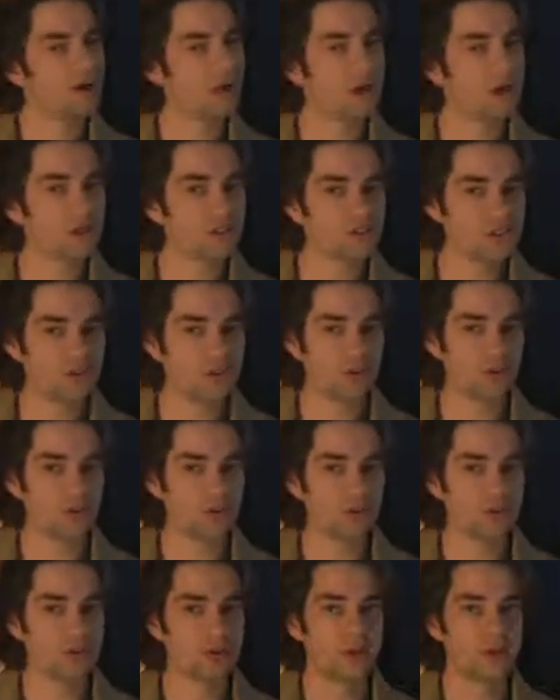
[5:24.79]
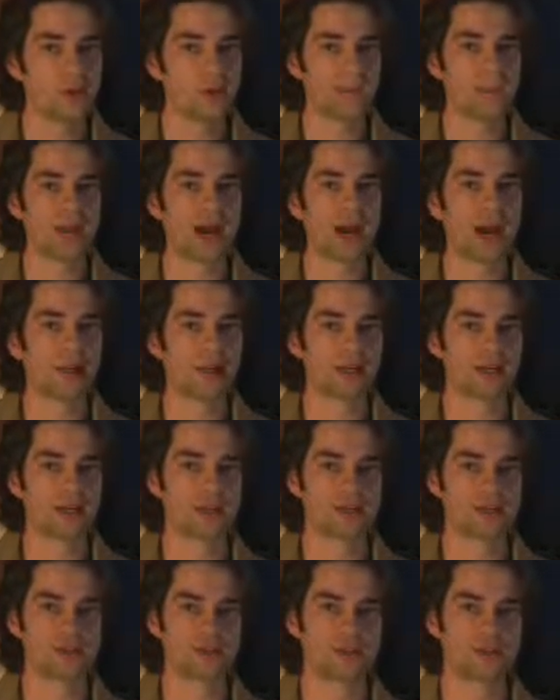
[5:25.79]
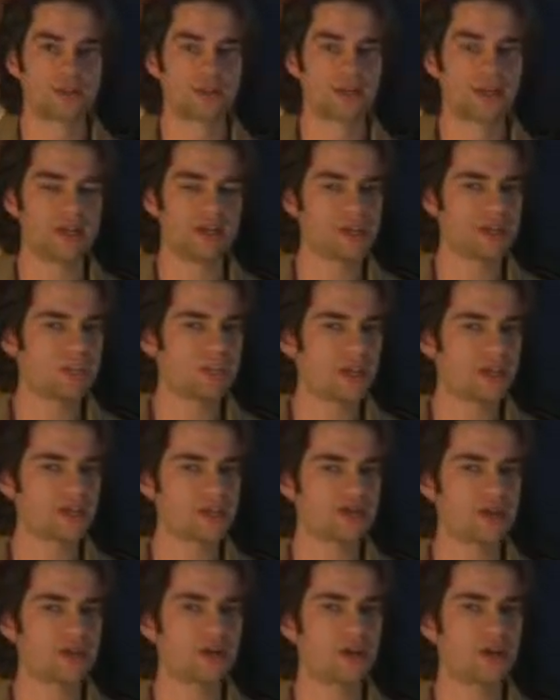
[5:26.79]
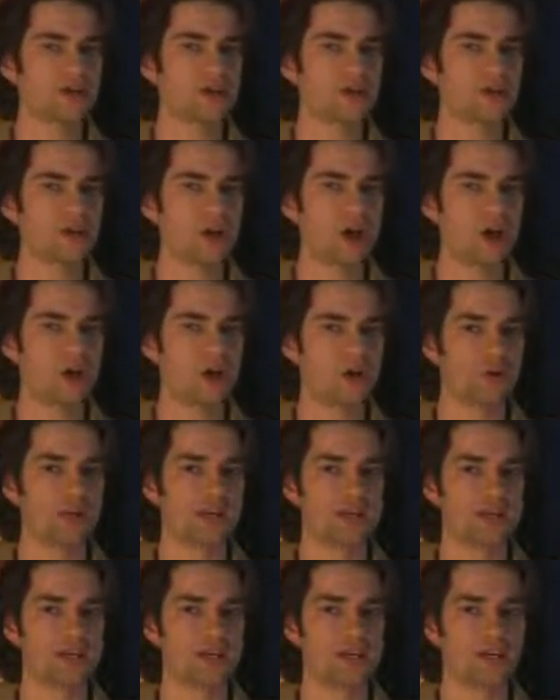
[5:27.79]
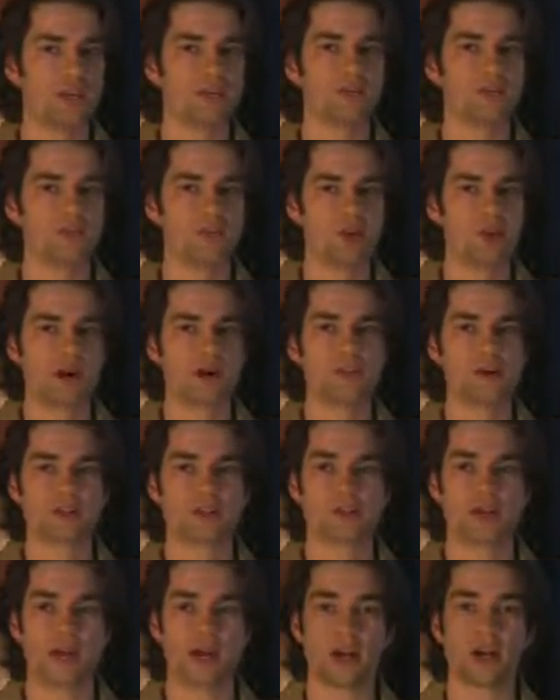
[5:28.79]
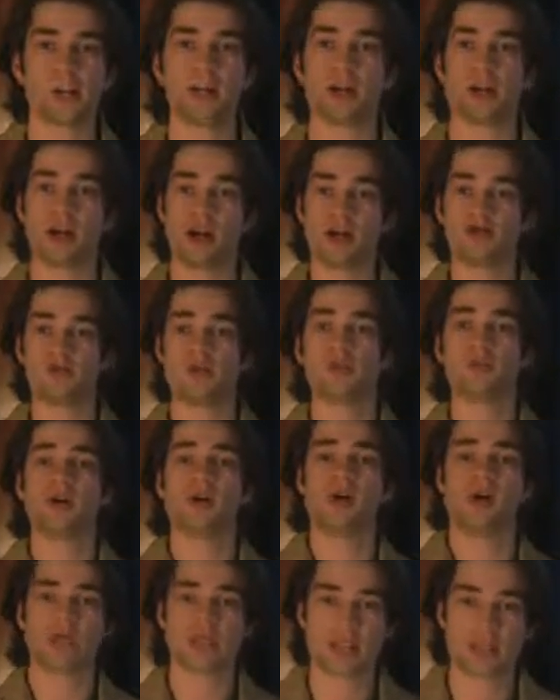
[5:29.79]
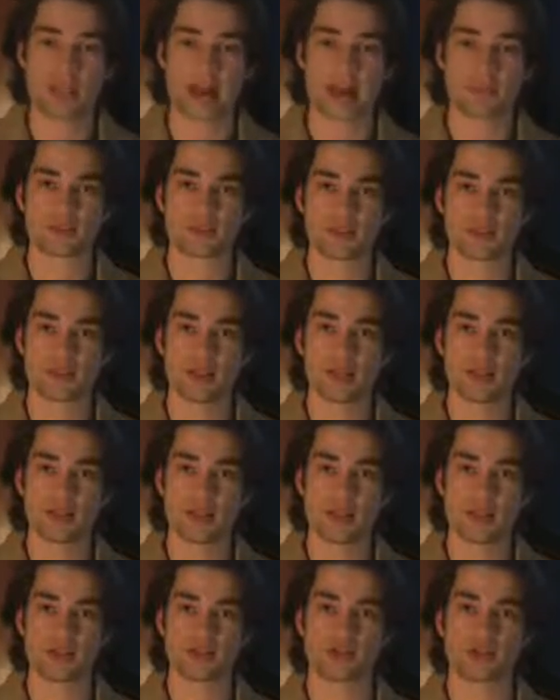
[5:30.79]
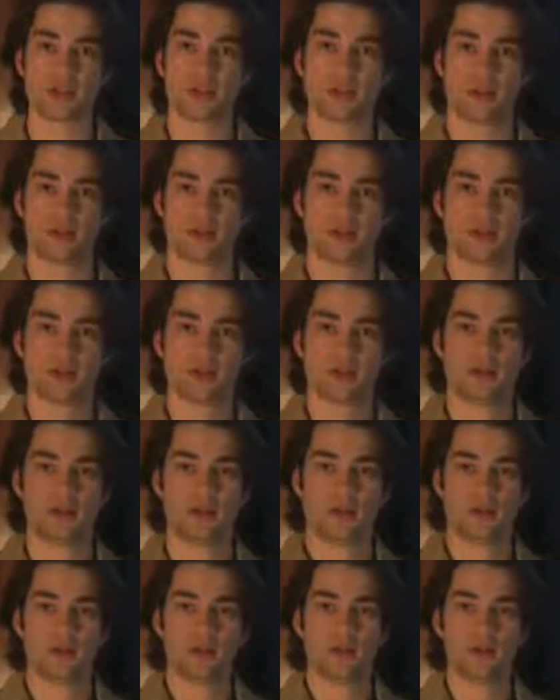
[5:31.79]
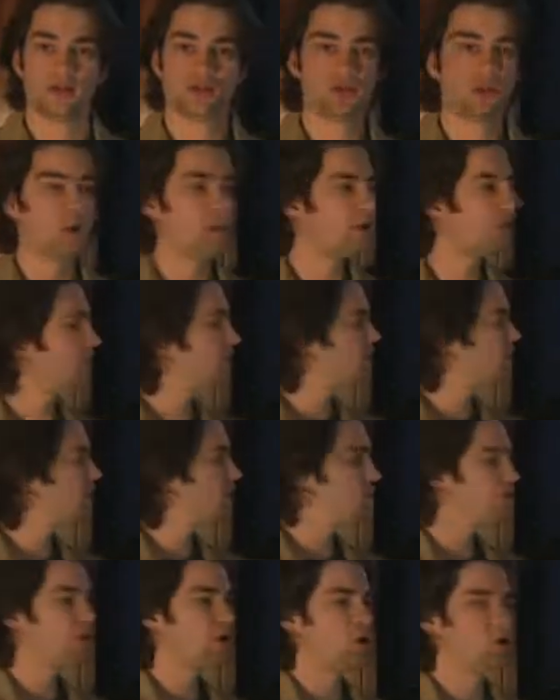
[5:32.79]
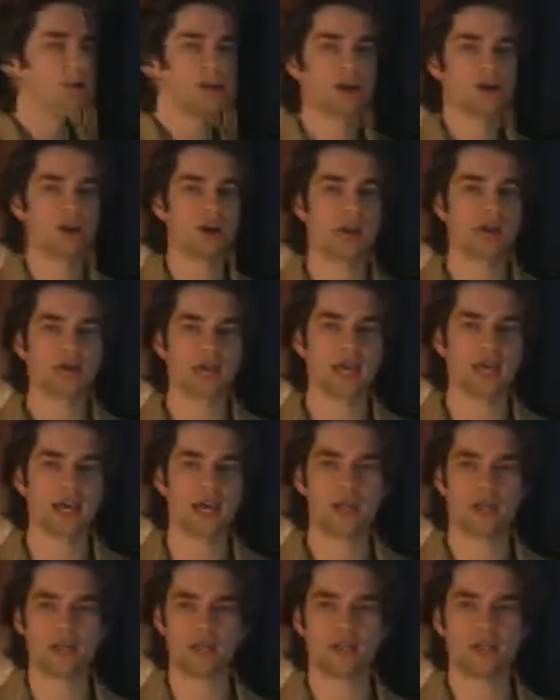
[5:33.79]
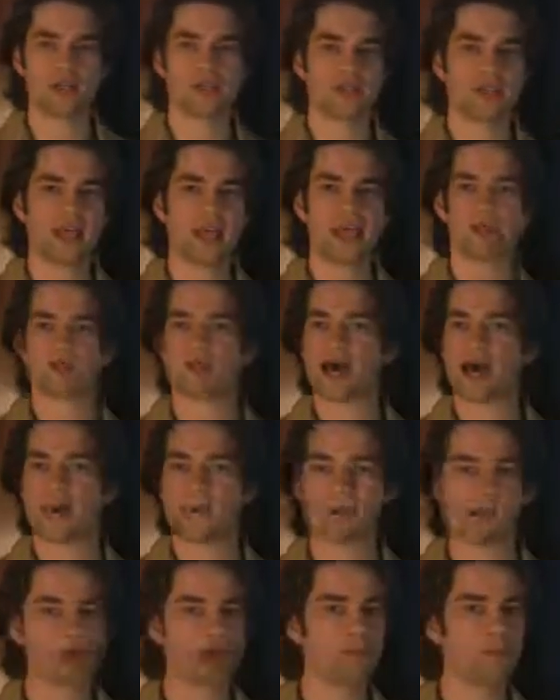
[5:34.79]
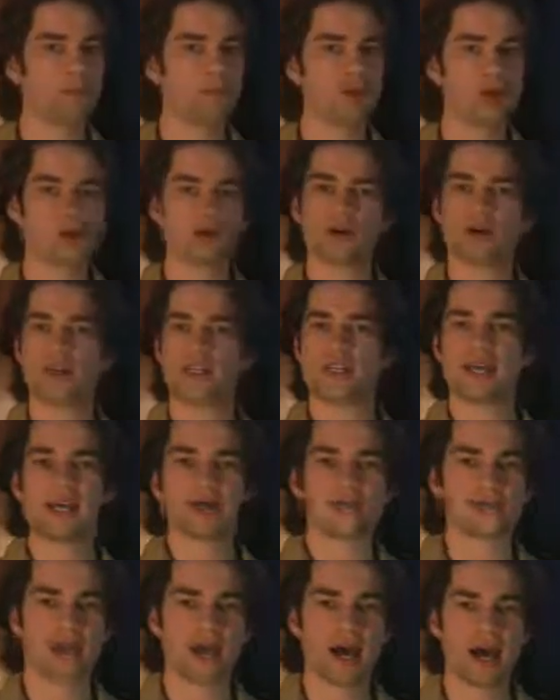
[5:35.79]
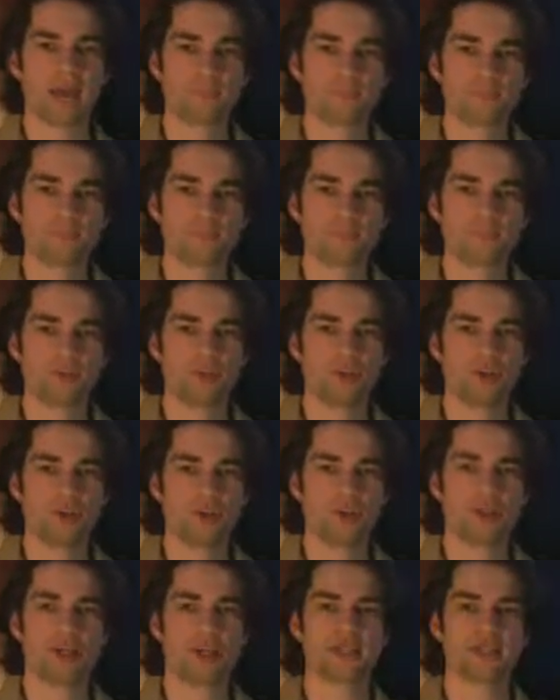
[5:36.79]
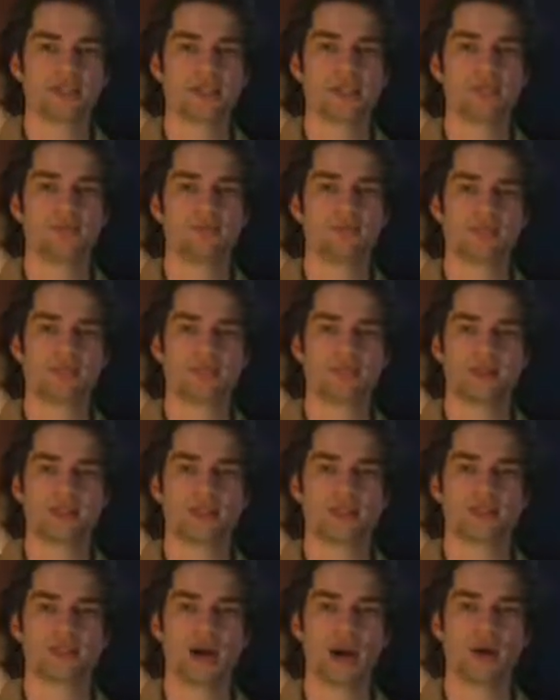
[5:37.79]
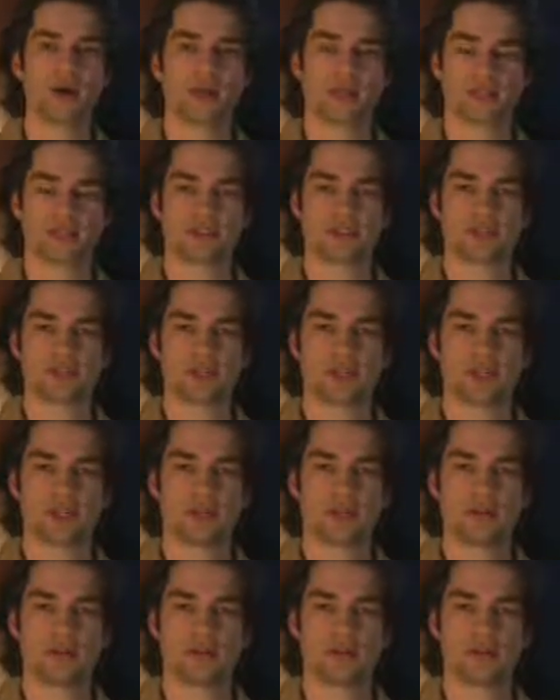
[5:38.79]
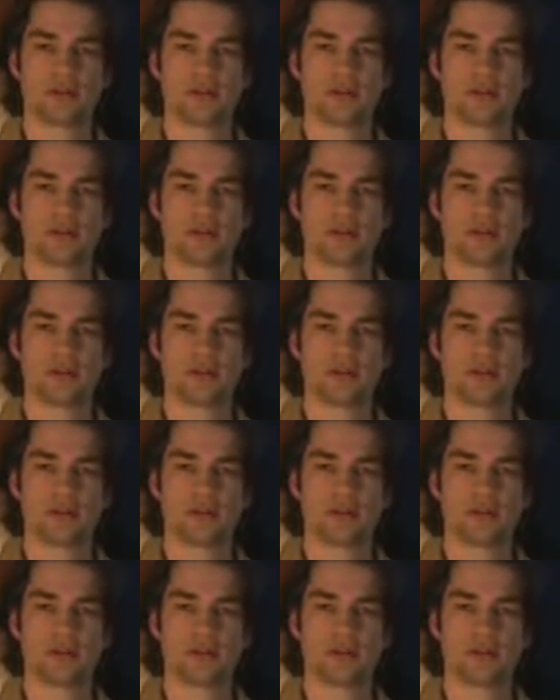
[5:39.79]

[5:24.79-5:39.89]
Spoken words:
Also, power consumption, especially under load, is going to get very much better because we've stopped some of that leakage current. So when this thing's going at 100%, whether it's a laptop, a notebook, or a desktop, you're going to see improvements in power consumption there.